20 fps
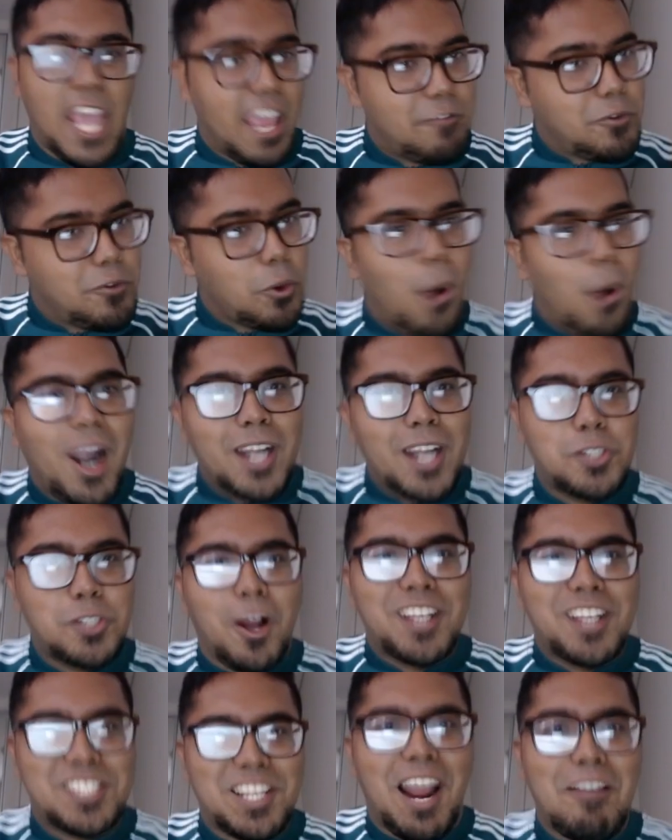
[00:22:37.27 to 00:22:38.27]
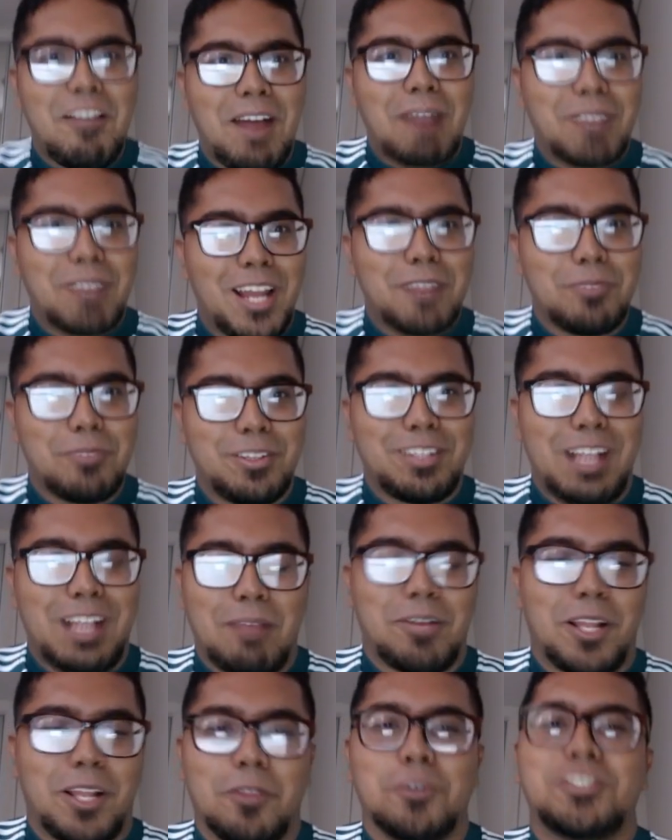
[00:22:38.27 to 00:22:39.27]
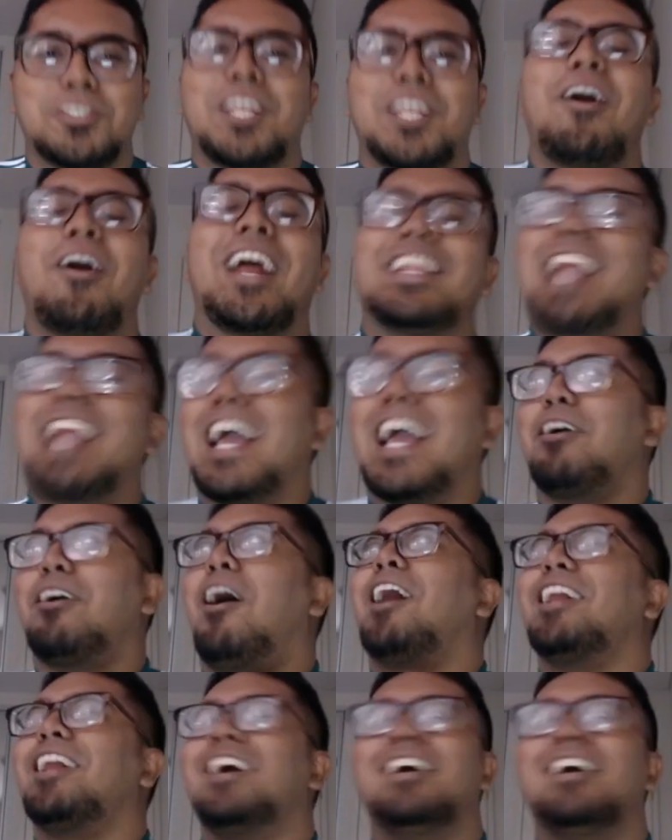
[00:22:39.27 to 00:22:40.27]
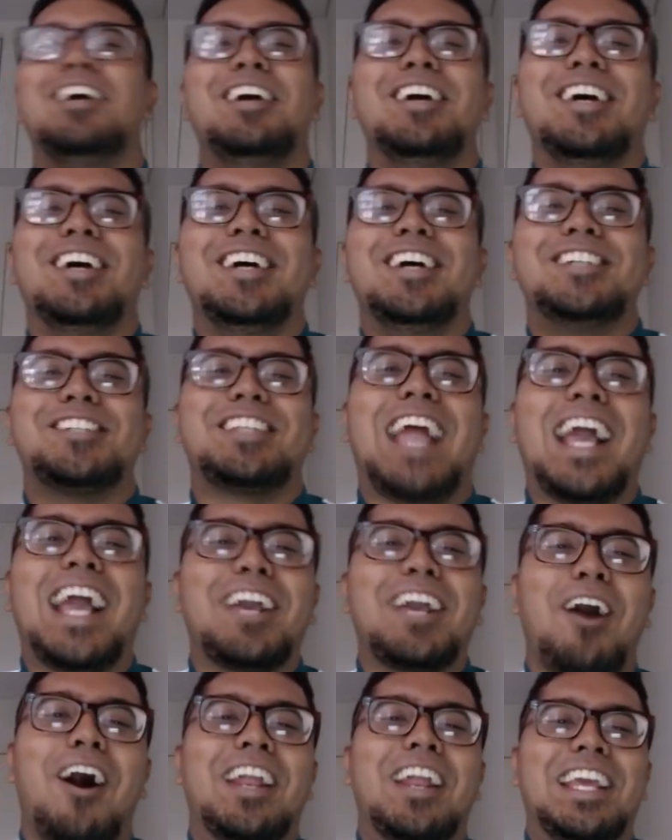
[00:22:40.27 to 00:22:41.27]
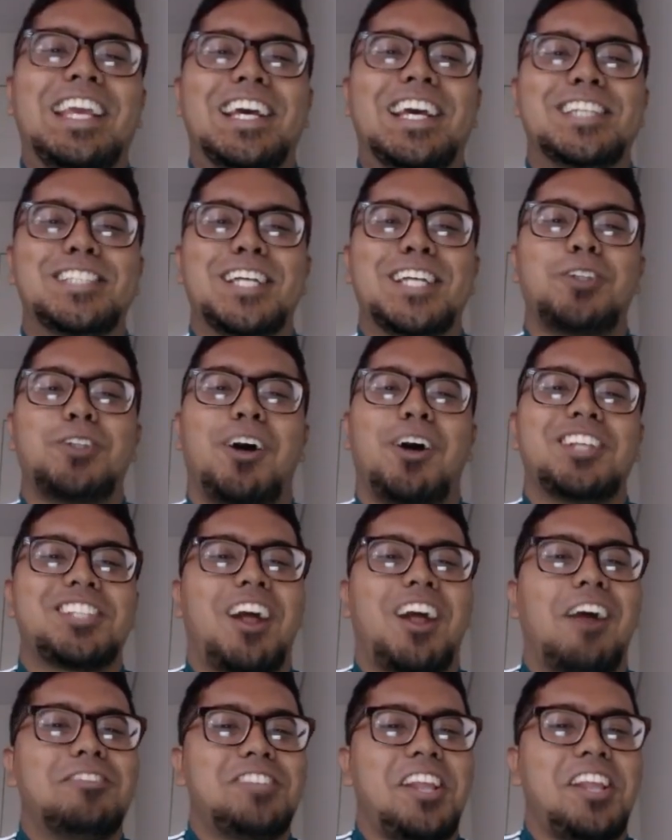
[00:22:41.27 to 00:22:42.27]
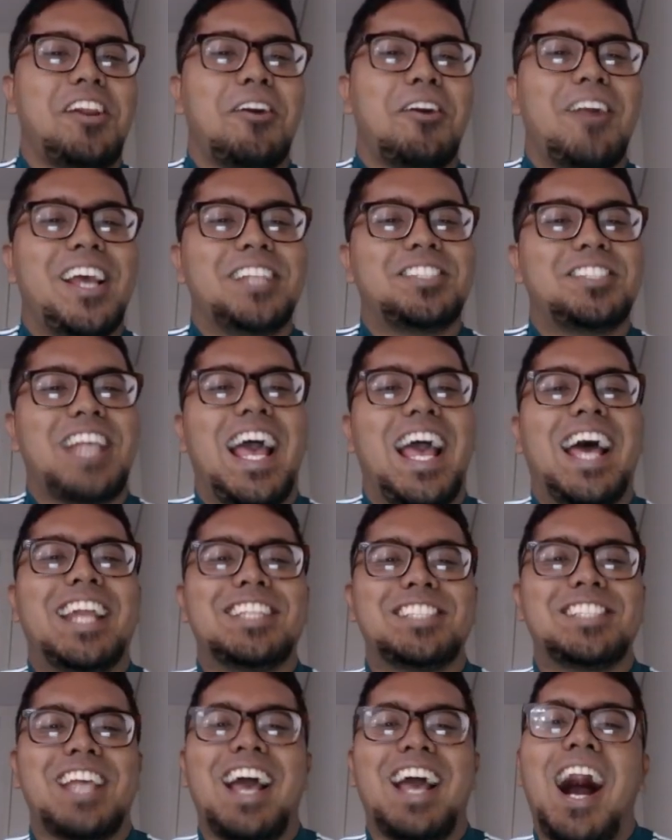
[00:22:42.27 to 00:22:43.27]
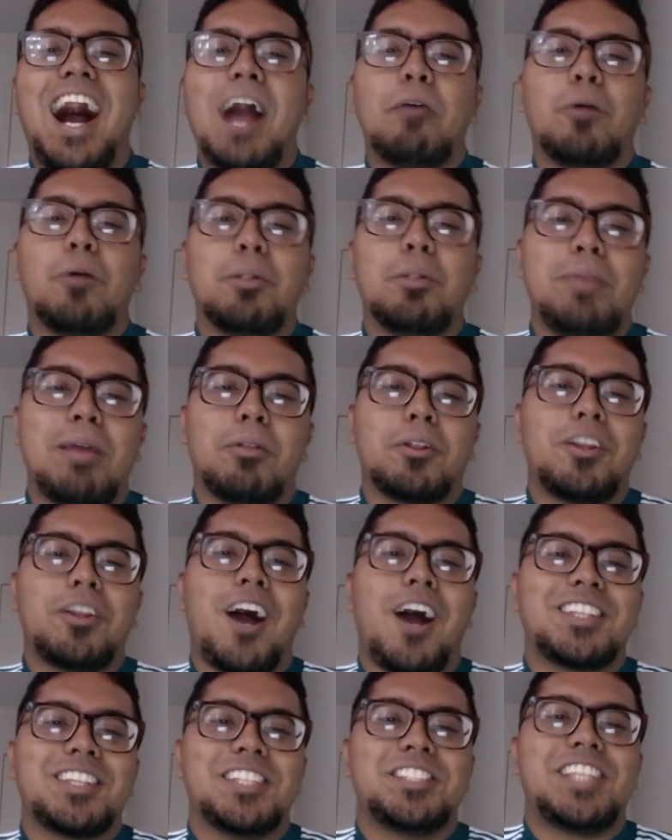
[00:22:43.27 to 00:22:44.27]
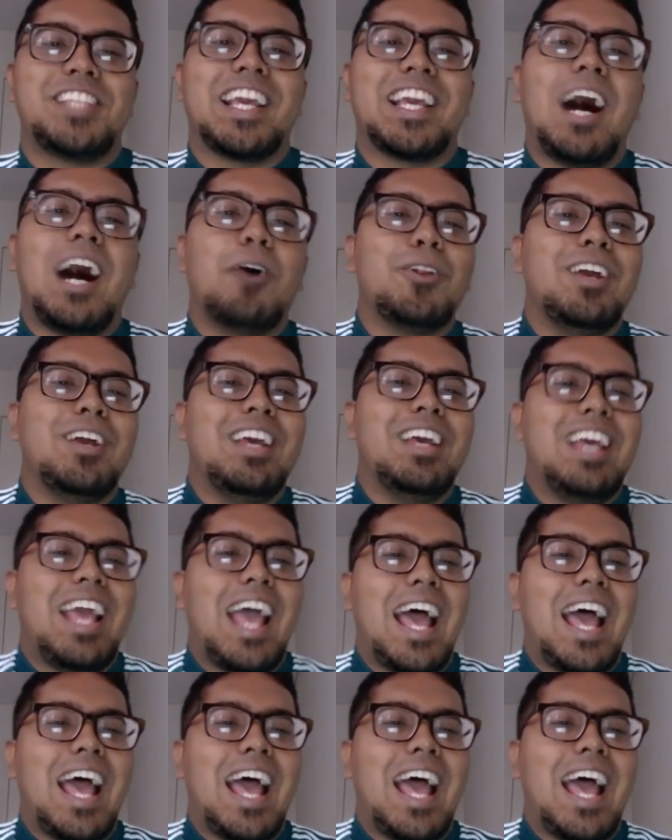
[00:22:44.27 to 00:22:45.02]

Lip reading: If you are a Choice Scarf, I'm gonna lose it. Alright, thank God. So thank God he isn't Choice Scarf Cinderace, as I will be able to knock this thing out.